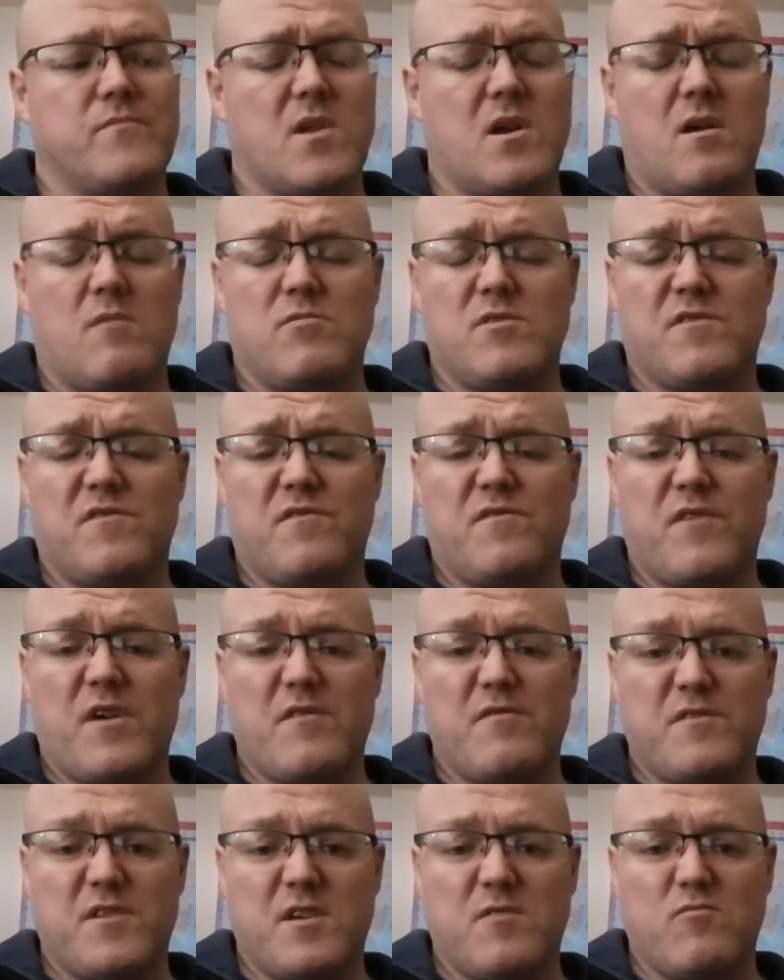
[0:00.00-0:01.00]
I was
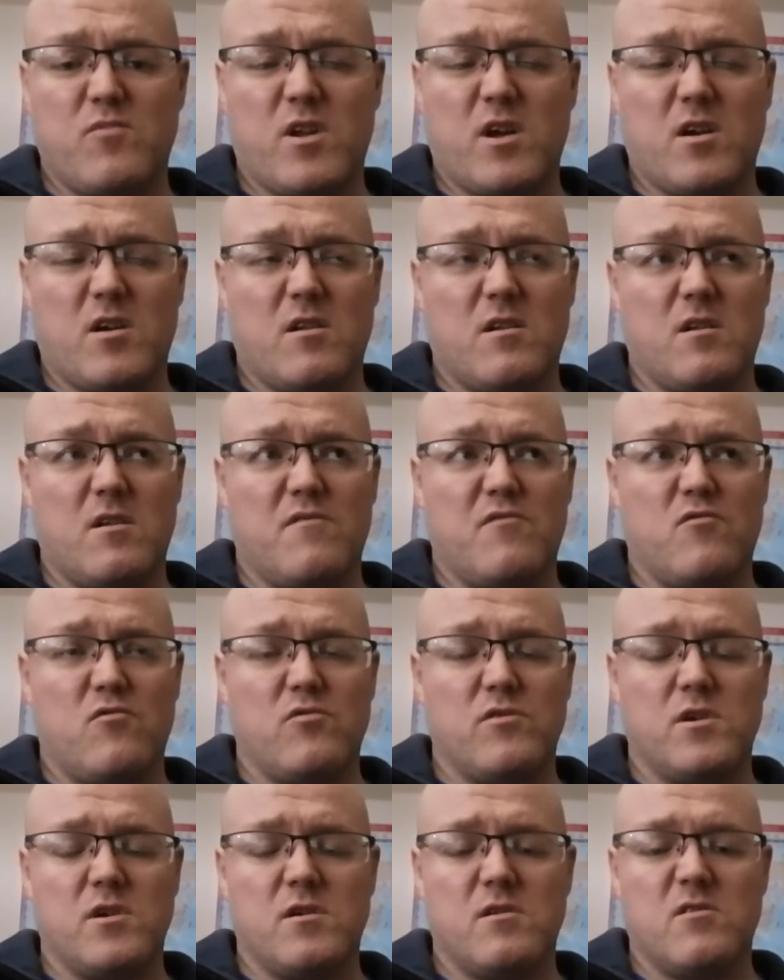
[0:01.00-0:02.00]
15 when I get the 4
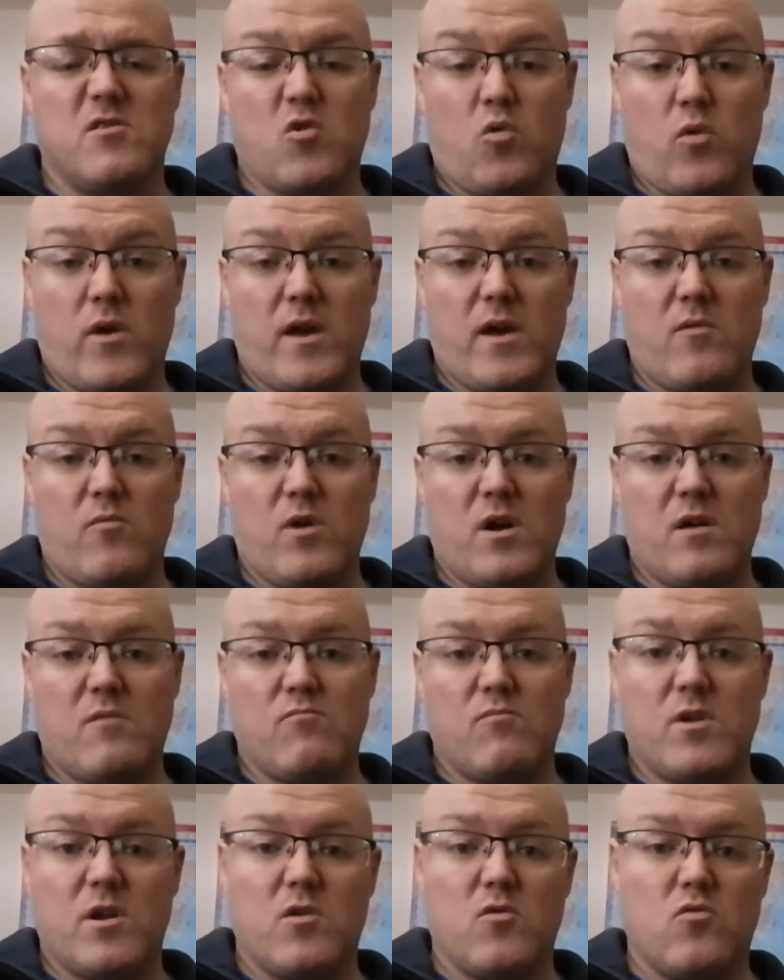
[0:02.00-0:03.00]
year and 21
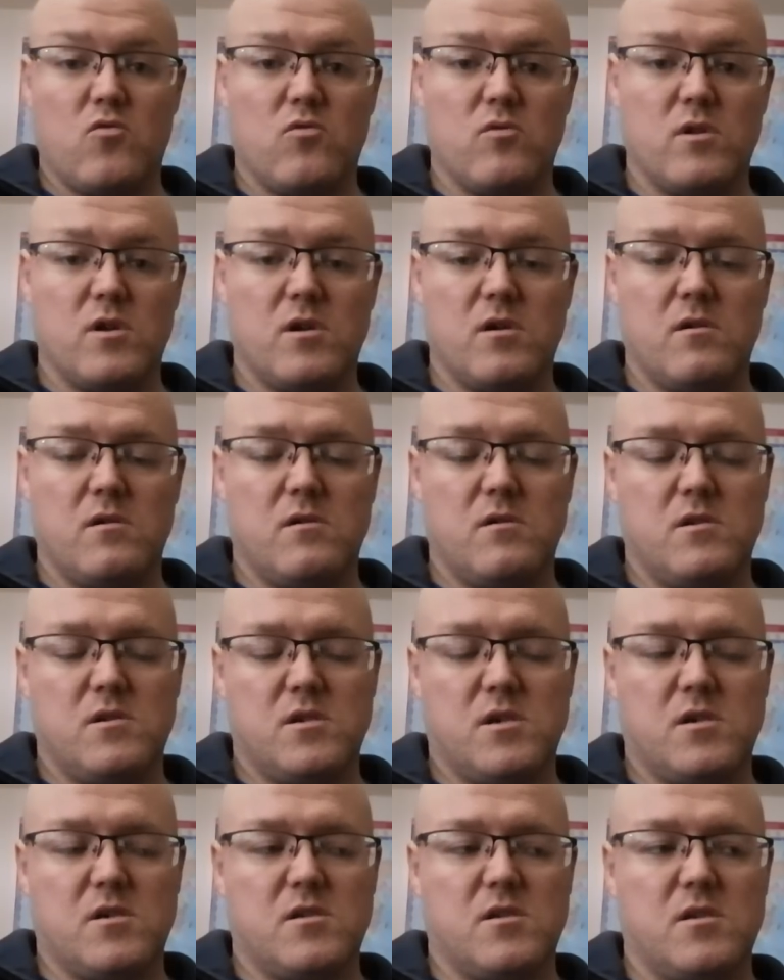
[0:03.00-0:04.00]
when I got the
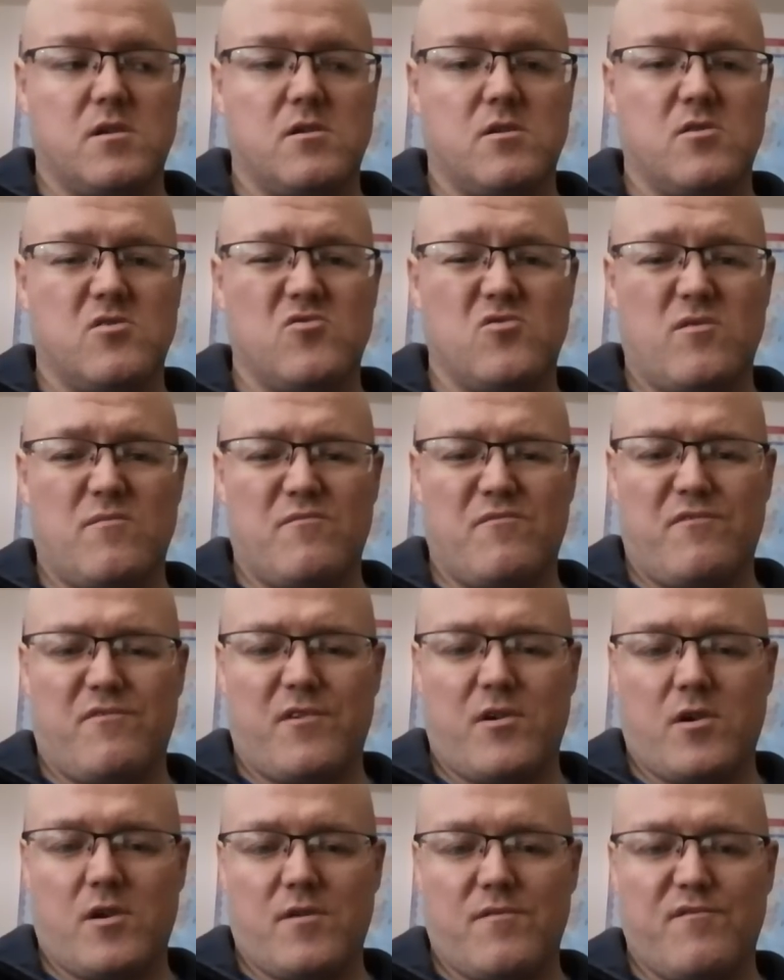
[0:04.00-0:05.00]
16 year, so I'm
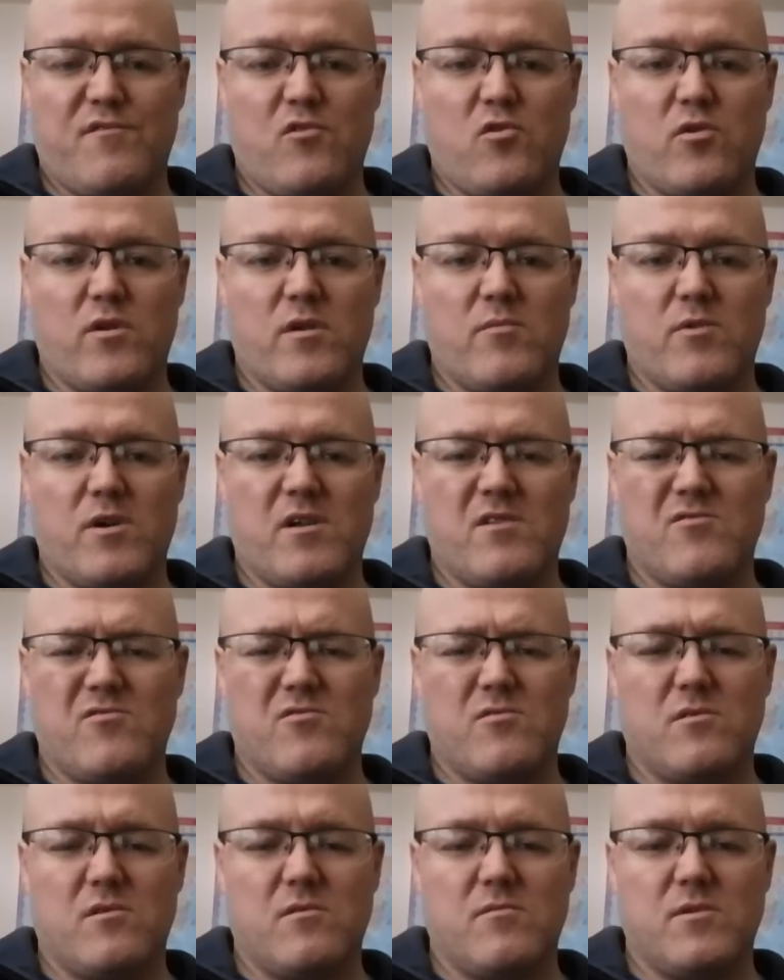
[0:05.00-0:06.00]
fucking 41 now. You
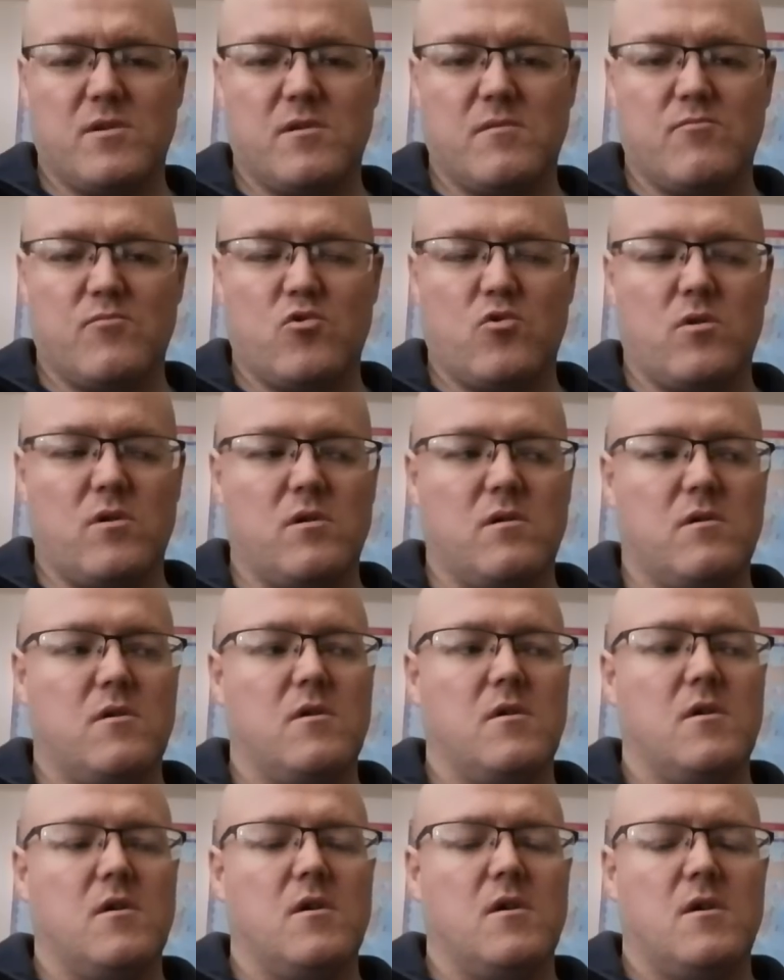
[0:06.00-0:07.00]
know what I mean? I'm not
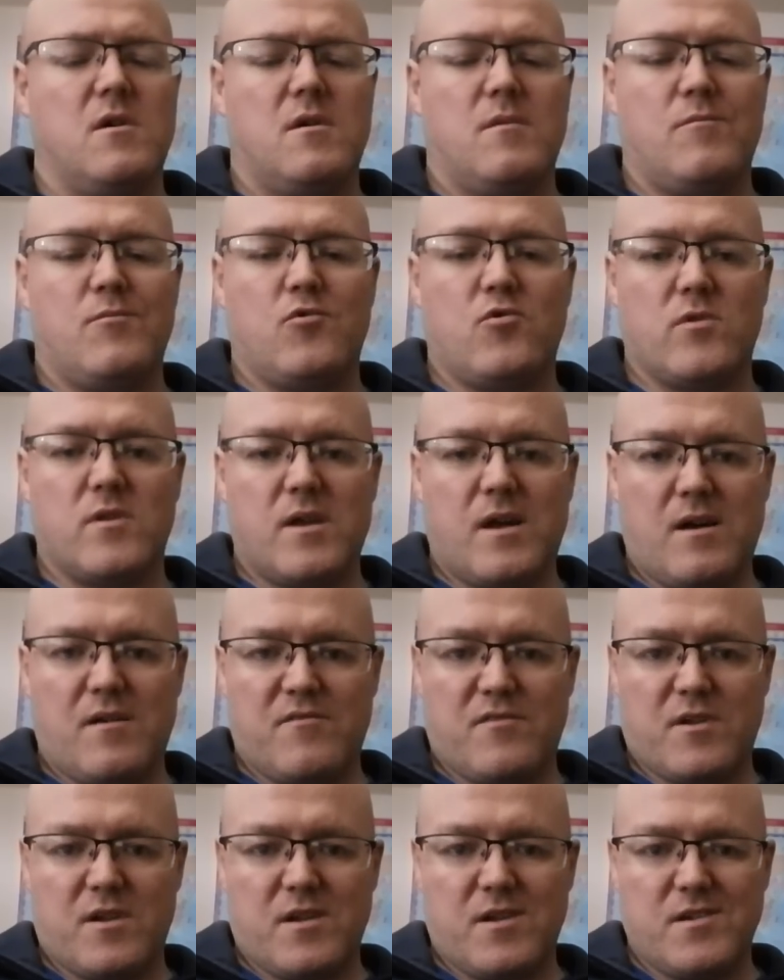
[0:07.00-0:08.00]
no
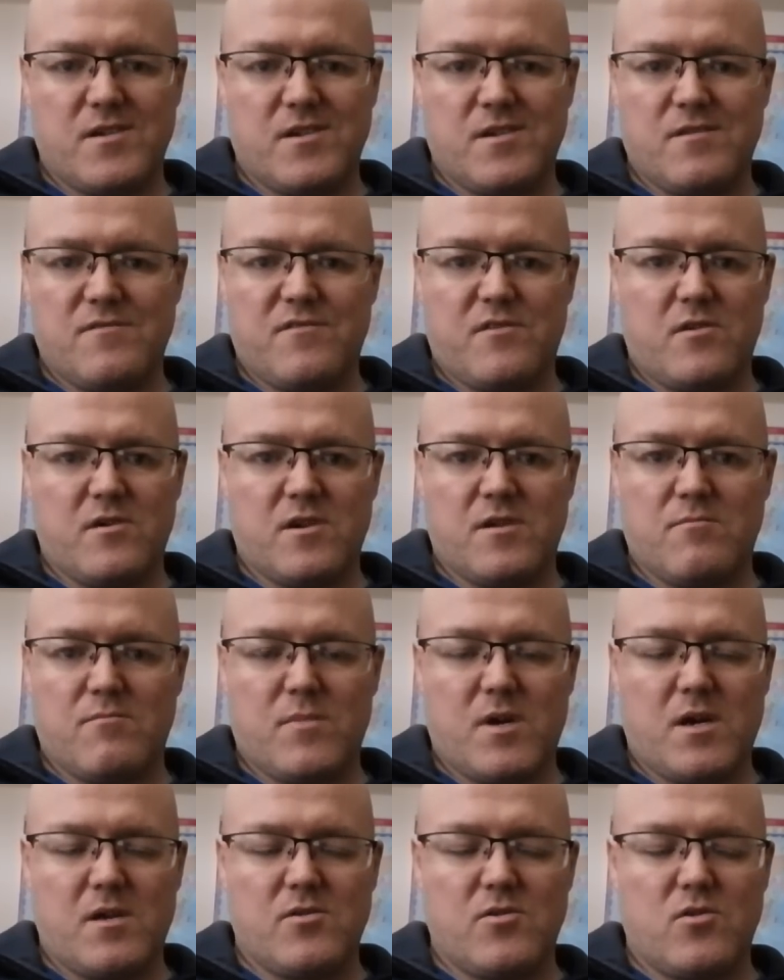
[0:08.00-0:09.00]
daft crazy fucking
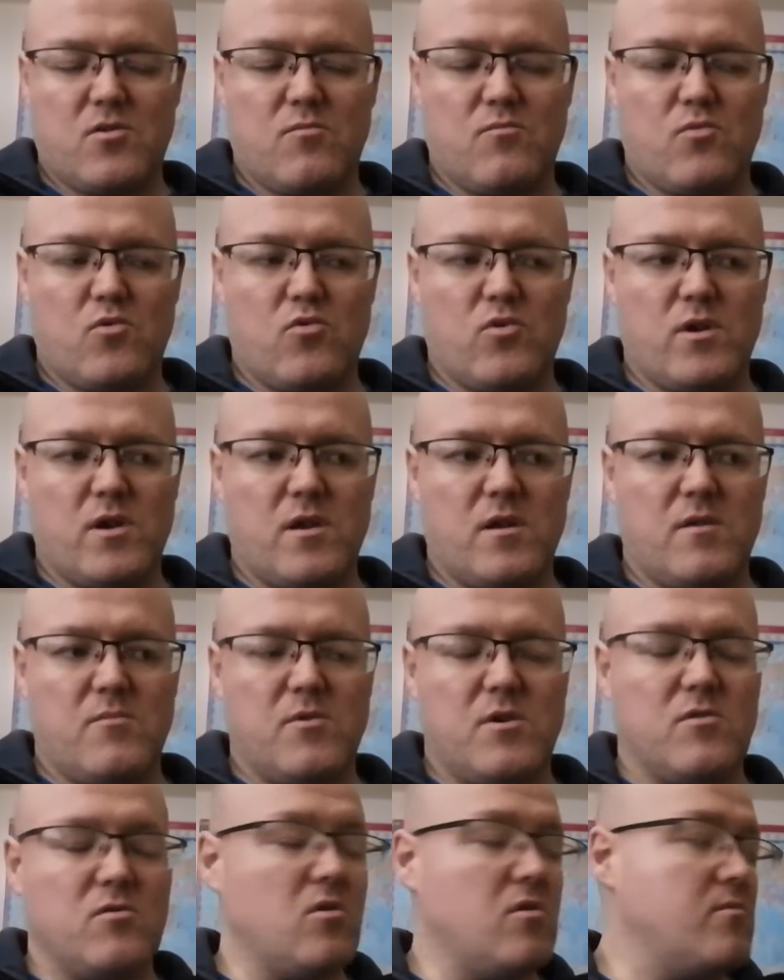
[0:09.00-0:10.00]
mad young boy
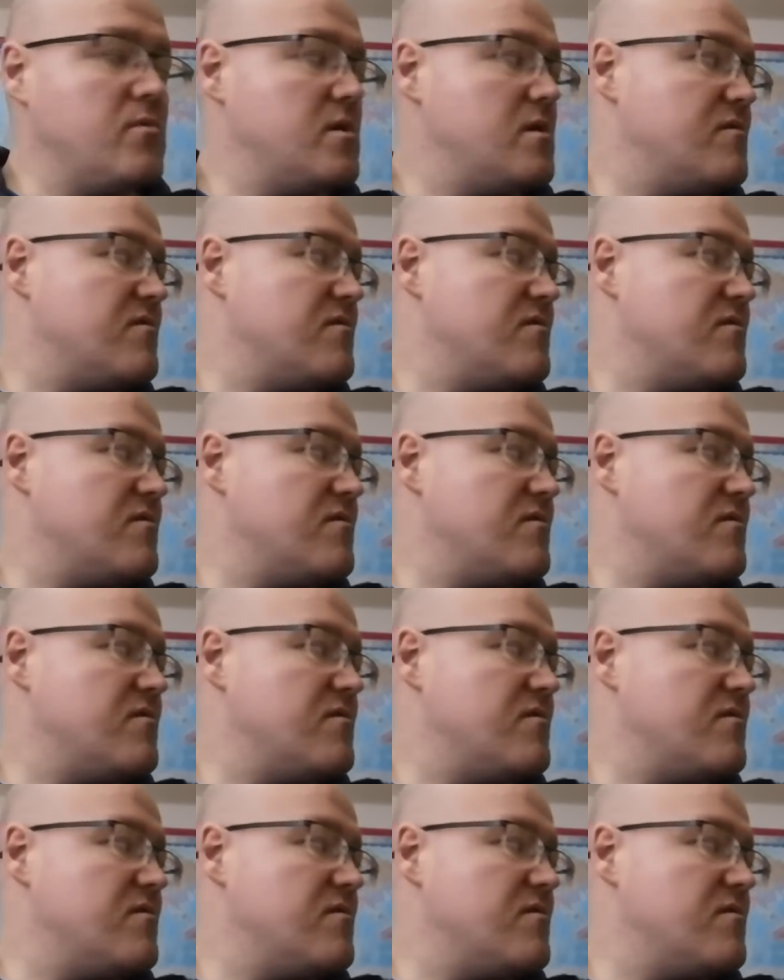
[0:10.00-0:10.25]
anymore. You know what I mean?